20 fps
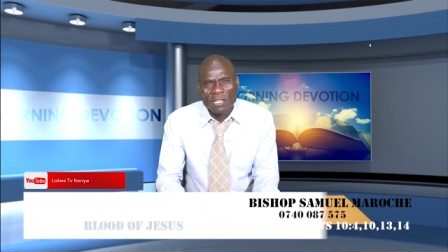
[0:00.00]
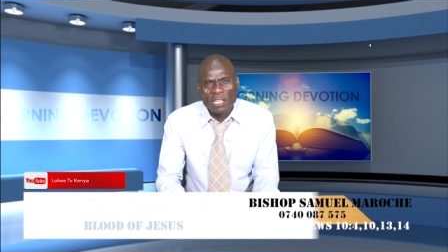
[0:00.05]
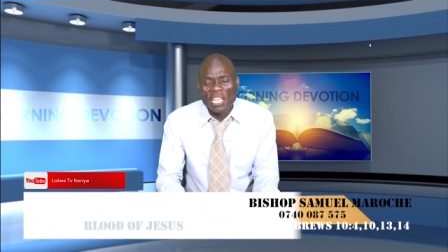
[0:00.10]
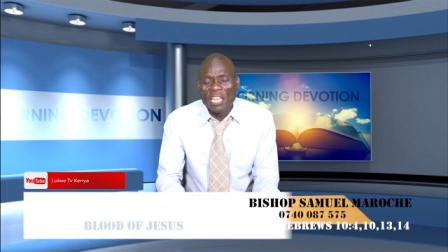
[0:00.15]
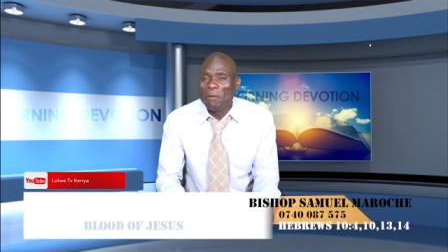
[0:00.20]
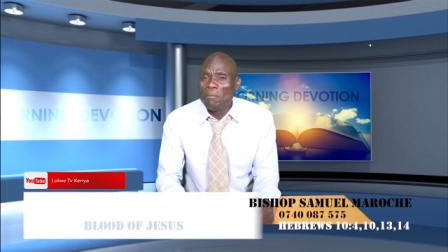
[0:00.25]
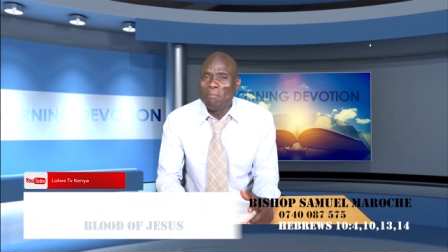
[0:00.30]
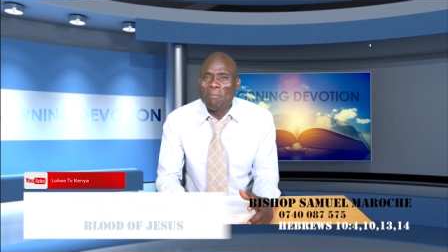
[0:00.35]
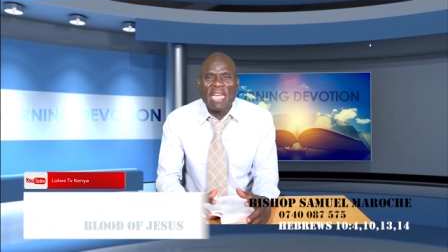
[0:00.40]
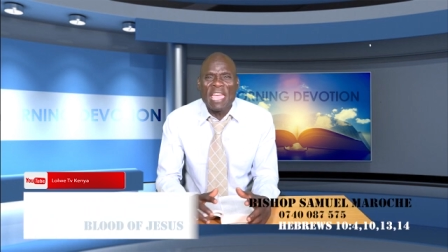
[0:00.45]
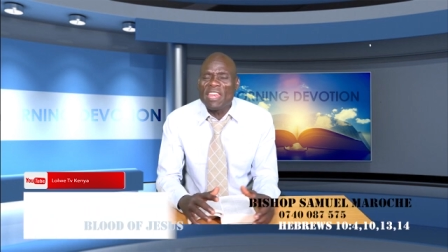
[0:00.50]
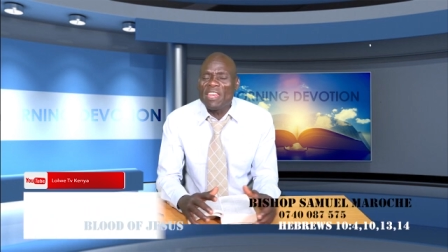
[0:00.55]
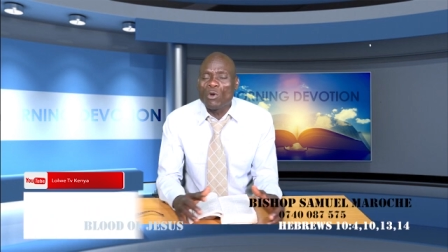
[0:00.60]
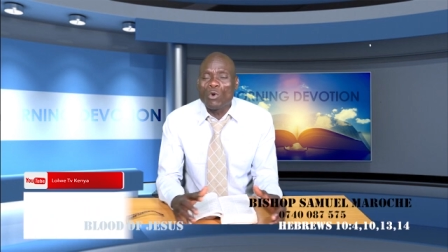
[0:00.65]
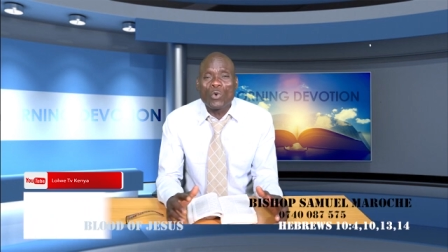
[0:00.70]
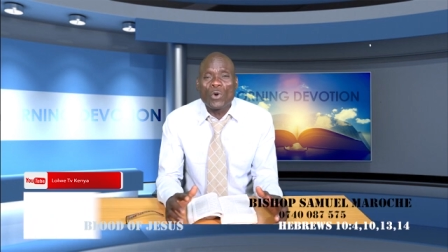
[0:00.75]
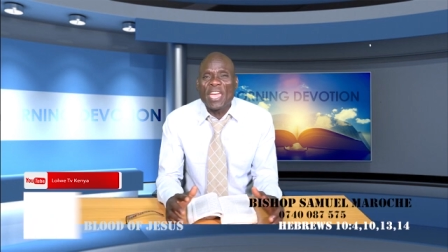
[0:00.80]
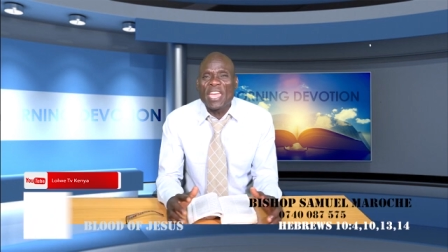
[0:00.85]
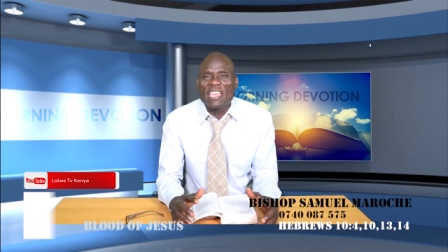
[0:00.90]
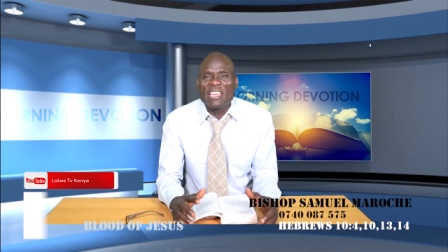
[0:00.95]
in many
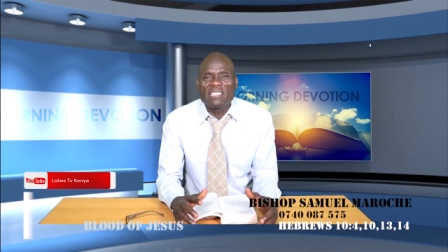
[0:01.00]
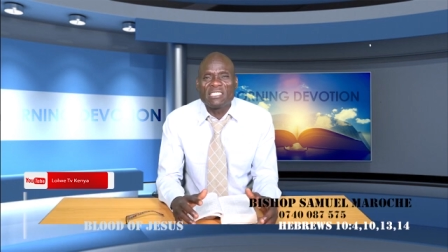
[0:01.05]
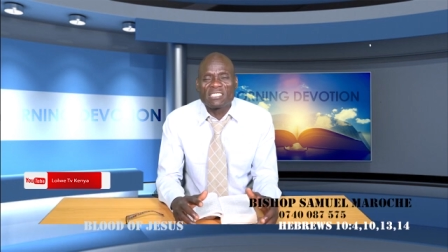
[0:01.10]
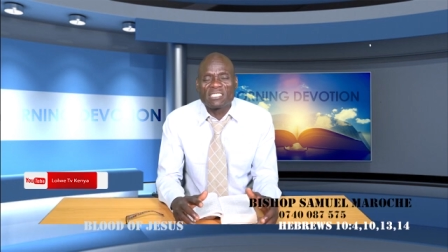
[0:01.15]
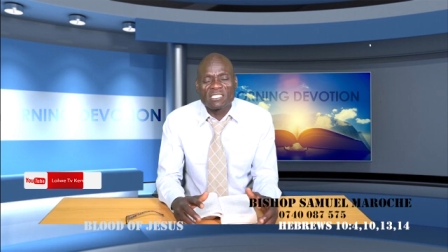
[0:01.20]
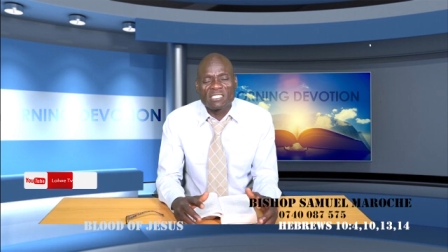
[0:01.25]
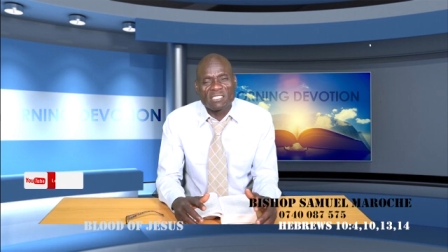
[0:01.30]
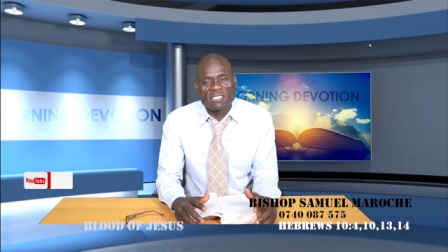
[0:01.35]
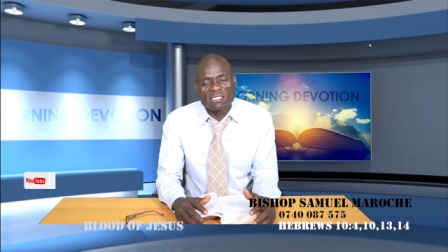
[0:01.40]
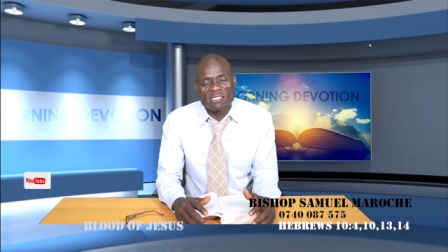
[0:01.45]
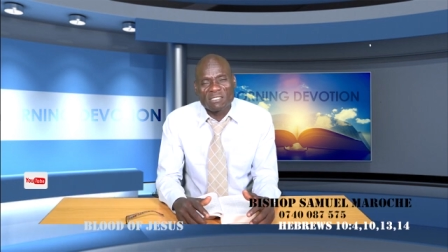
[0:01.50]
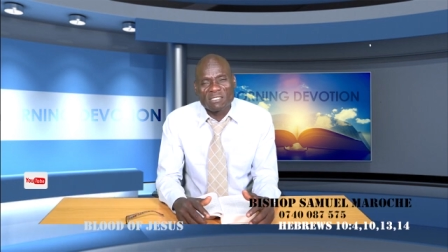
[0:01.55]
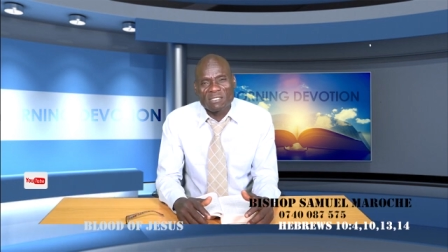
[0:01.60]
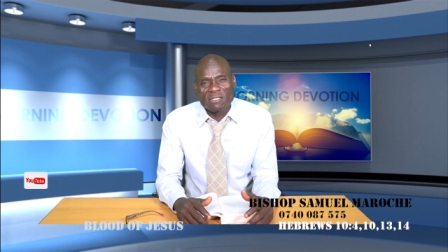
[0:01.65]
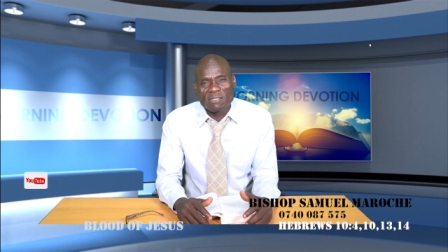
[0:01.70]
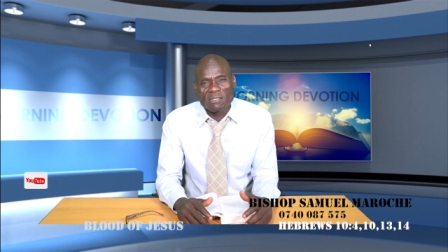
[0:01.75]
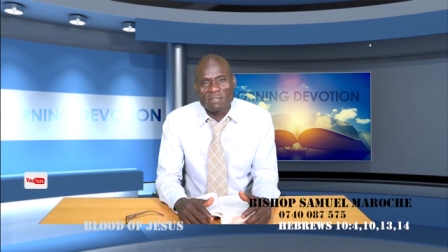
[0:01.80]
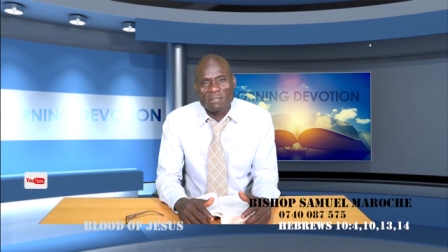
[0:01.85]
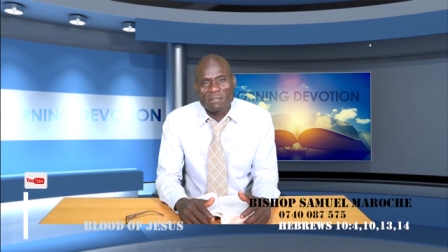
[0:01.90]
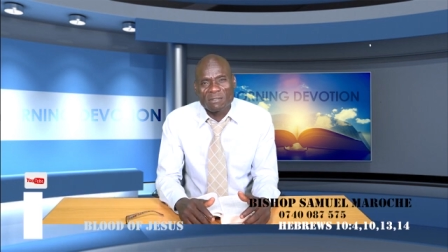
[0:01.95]
ways,
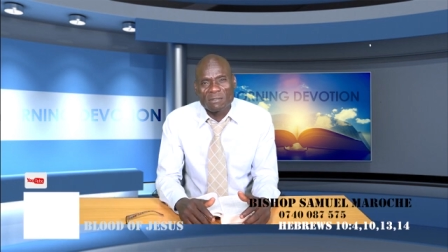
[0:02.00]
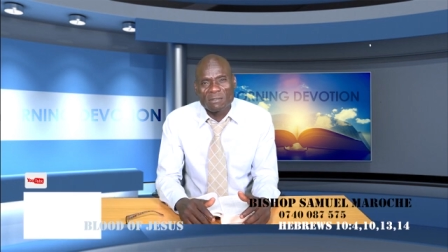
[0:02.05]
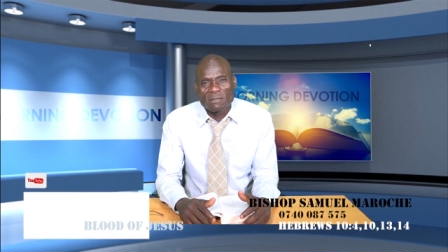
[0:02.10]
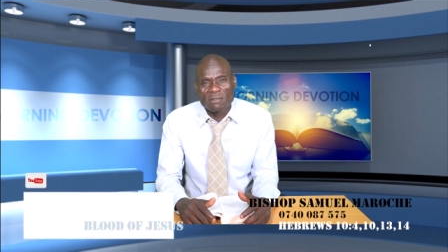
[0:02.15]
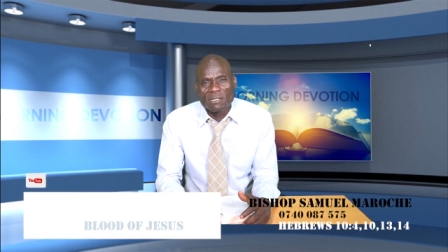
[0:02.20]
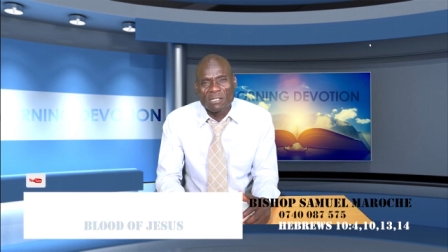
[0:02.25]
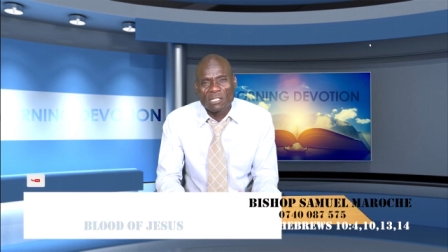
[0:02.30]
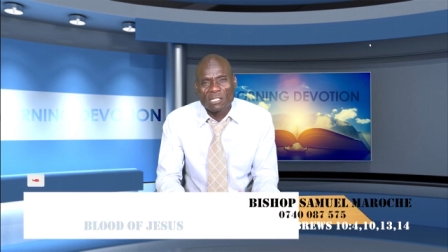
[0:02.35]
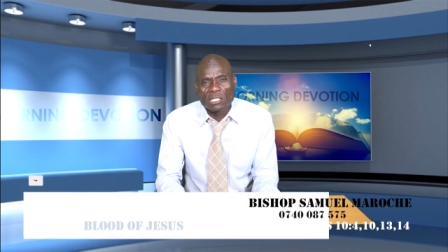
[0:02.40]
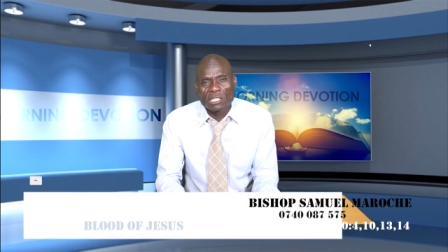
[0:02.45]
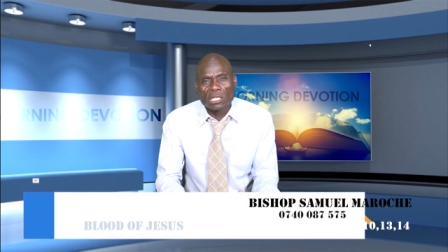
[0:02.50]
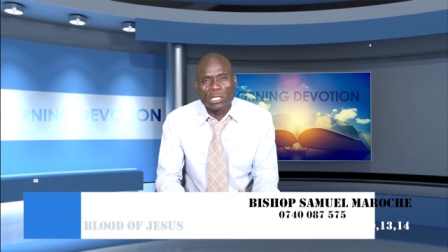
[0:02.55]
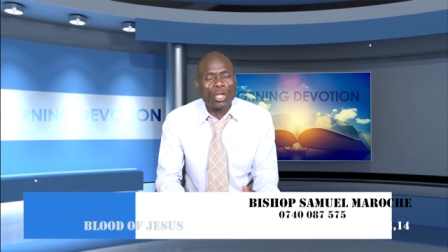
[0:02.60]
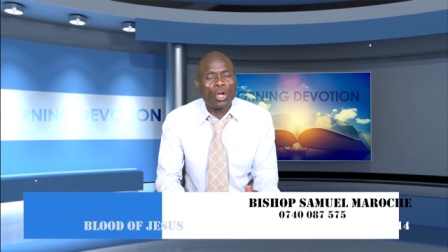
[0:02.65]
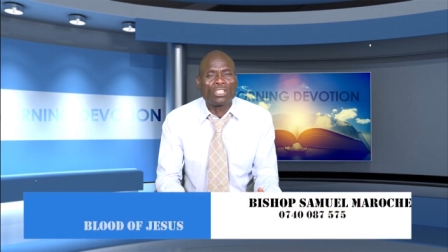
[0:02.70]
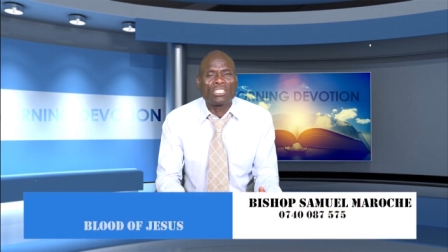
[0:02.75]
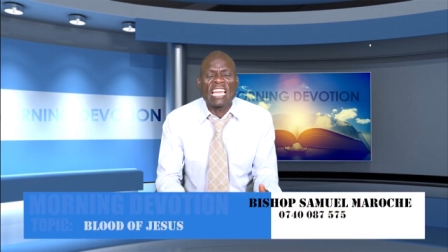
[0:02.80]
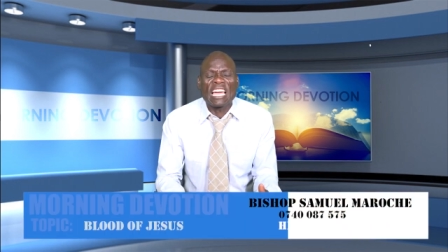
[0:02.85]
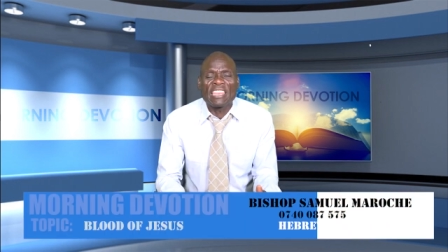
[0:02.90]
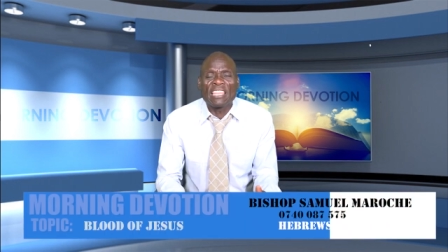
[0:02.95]

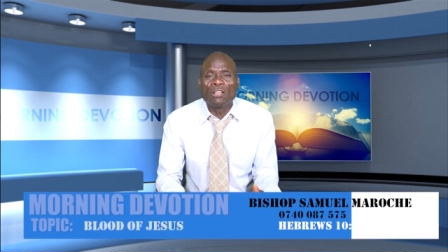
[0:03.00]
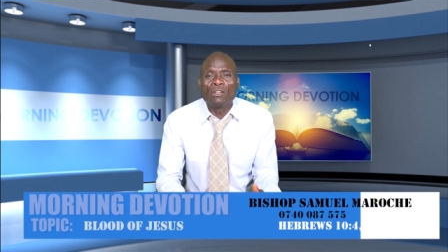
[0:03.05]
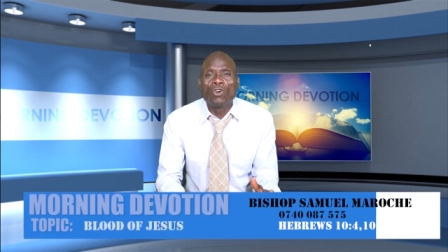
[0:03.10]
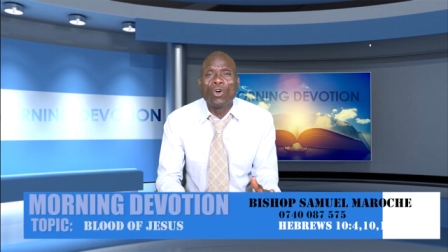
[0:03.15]
slaughtering